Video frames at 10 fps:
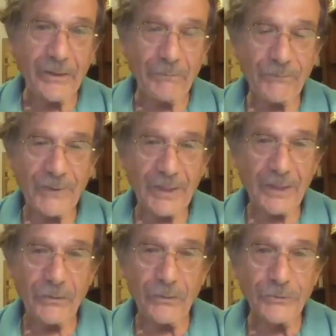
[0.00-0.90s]
of a
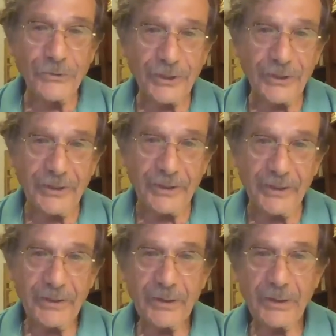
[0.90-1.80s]
long
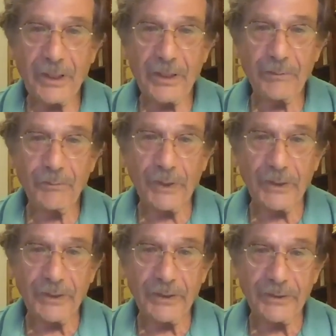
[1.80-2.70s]
journey
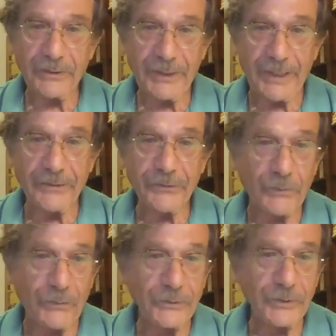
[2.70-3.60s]
where later
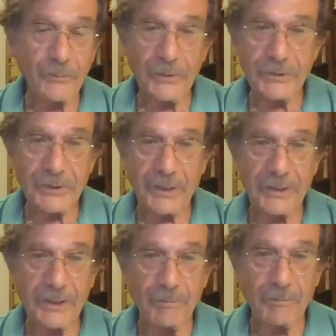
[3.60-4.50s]
on there was the
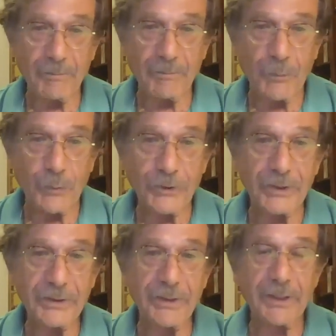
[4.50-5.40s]
important
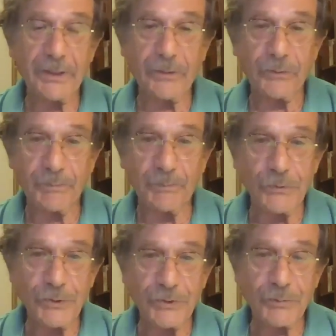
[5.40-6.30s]

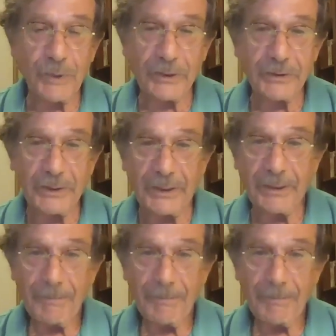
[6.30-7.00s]
contributions were the